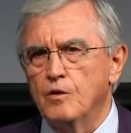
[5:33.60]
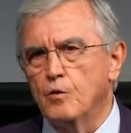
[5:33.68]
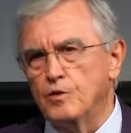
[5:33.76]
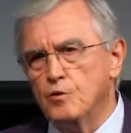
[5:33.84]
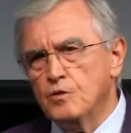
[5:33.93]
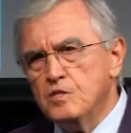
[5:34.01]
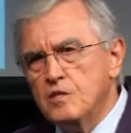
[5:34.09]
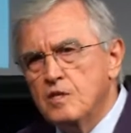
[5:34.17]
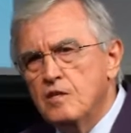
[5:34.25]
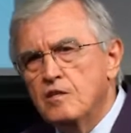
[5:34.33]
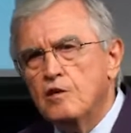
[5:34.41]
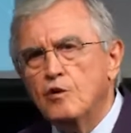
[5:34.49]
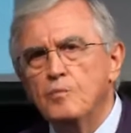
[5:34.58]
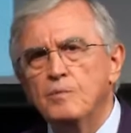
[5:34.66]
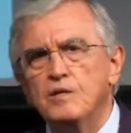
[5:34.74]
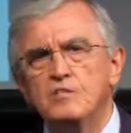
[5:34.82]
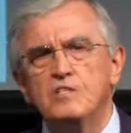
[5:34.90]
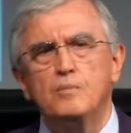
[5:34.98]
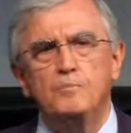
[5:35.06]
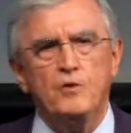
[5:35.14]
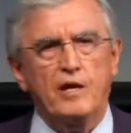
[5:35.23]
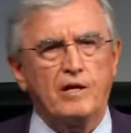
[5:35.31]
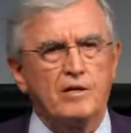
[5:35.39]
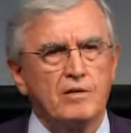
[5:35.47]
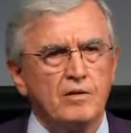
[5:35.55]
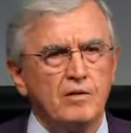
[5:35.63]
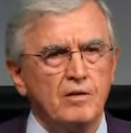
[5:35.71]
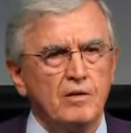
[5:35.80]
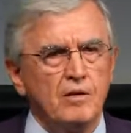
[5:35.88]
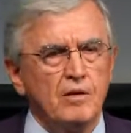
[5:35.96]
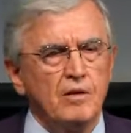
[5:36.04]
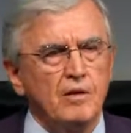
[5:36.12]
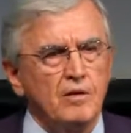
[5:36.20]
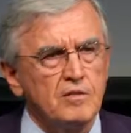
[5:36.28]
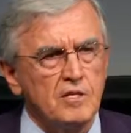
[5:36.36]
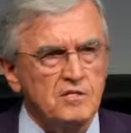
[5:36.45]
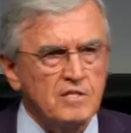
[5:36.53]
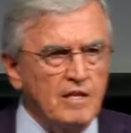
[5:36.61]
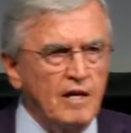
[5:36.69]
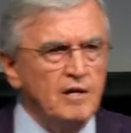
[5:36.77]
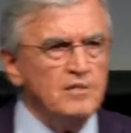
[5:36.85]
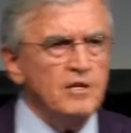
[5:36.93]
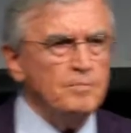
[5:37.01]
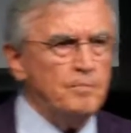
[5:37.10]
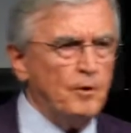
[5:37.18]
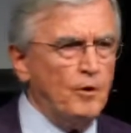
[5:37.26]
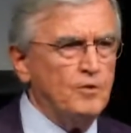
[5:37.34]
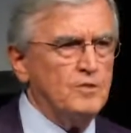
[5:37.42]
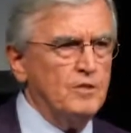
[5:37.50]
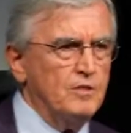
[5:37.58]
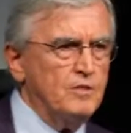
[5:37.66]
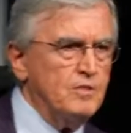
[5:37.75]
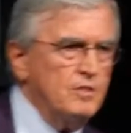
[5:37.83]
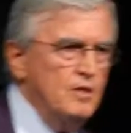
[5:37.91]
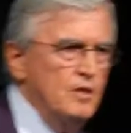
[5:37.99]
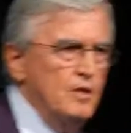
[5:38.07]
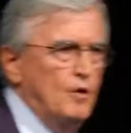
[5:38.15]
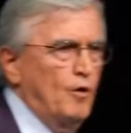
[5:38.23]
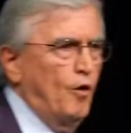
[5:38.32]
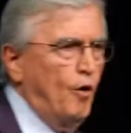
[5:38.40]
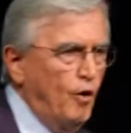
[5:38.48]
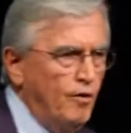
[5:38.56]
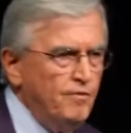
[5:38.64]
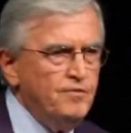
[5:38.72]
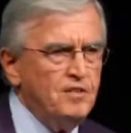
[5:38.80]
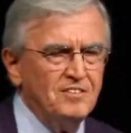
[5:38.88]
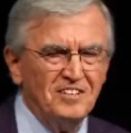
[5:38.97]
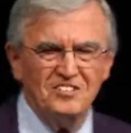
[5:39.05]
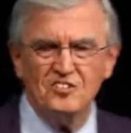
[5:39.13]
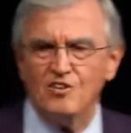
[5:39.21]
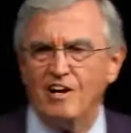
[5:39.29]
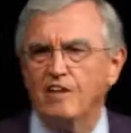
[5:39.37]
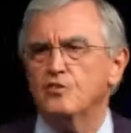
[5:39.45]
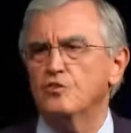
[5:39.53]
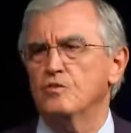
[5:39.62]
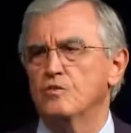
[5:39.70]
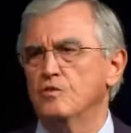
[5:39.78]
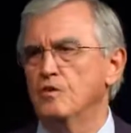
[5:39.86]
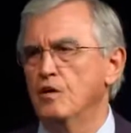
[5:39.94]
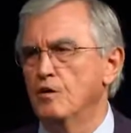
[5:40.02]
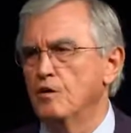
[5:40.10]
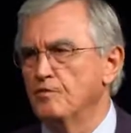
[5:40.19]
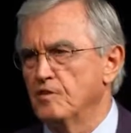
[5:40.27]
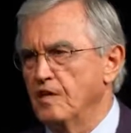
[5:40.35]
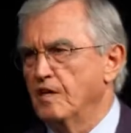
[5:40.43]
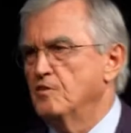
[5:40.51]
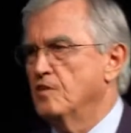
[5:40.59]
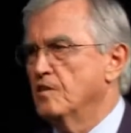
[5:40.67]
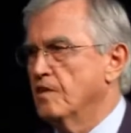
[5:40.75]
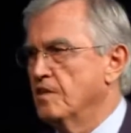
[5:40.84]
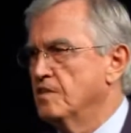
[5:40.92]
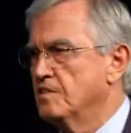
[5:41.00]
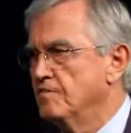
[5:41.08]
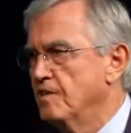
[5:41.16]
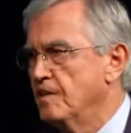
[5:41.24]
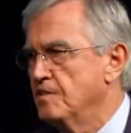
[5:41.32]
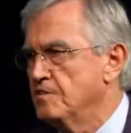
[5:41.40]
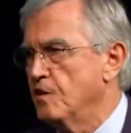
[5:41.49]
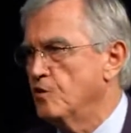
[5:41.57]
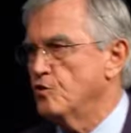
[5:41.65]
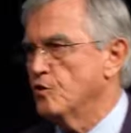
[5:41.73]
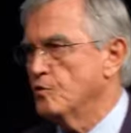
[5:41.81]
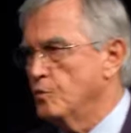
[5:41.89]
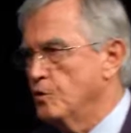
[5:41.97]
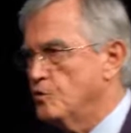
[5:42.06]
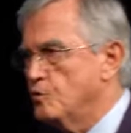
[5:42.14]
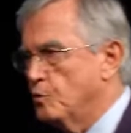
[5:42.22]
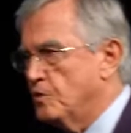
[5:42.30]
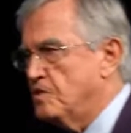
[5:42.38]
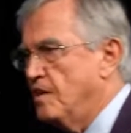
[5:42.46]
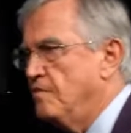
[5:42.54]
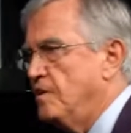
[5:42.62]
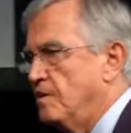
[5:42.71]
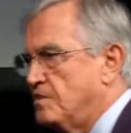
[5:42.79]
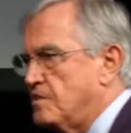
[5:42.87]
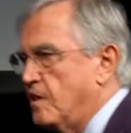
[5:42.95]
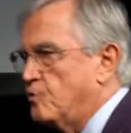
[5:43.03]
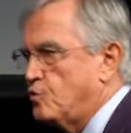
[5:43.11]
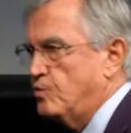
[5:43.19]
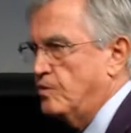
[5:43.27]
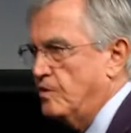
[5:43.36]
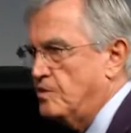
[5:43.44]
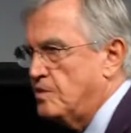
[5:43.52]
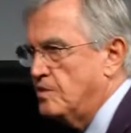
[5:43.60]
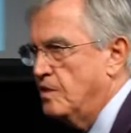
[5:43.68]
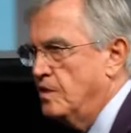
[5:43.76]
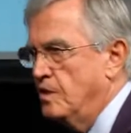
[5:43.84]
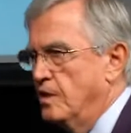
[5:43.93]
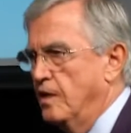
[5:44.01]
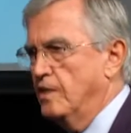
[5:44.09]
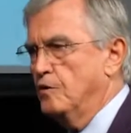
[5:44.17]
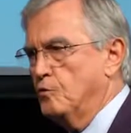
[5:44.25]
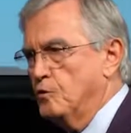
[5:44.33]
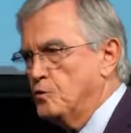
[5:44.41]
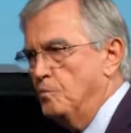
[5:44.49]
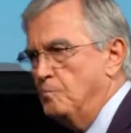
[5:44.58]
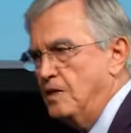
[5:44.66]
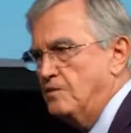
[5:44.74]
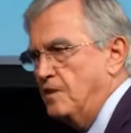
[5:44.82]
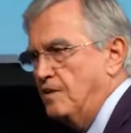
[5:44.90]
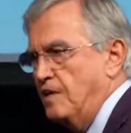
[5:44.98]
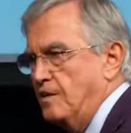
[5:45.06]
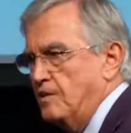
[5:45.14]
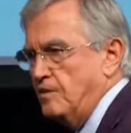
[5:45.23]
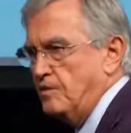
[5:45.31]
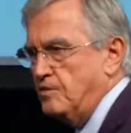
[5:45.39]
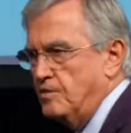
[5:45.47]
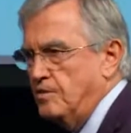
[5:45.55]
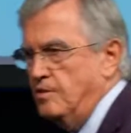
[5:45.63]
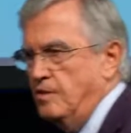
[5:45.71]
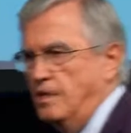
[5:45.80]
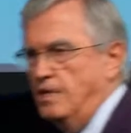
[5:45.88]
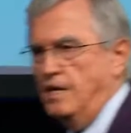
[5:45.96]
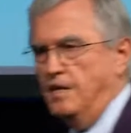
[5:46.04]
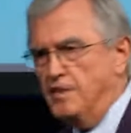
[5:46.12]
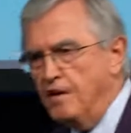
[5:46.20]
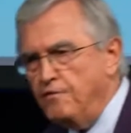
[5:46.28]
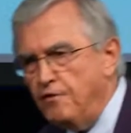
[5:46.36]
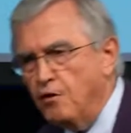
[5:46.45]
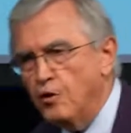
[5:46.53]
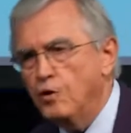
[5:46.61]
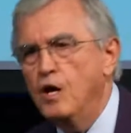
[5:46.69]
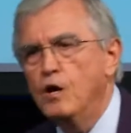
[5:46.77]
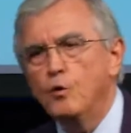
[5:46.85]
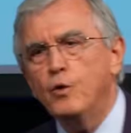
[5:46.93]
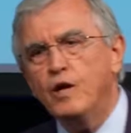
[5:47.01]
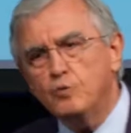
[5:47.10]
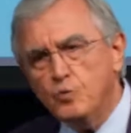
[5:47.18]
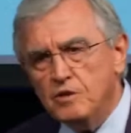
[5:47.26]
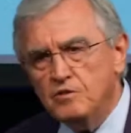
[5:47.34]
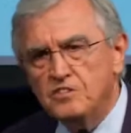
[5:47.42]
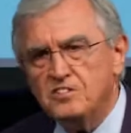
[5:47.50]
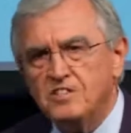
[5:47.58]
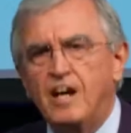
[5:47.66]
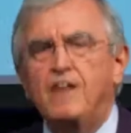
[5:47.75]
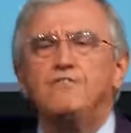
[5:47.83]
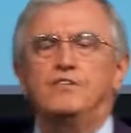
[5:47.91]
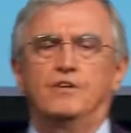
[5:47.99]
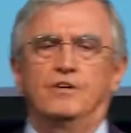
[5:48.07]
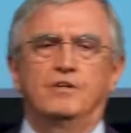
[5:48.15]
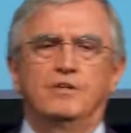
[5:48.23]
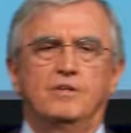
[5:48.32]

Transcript: what you see in the Roman shipwreck is a standard process of the destruction of the ancient Greek civilization, which took several centuries, and it was obliterated. And therefore, we had to rediscover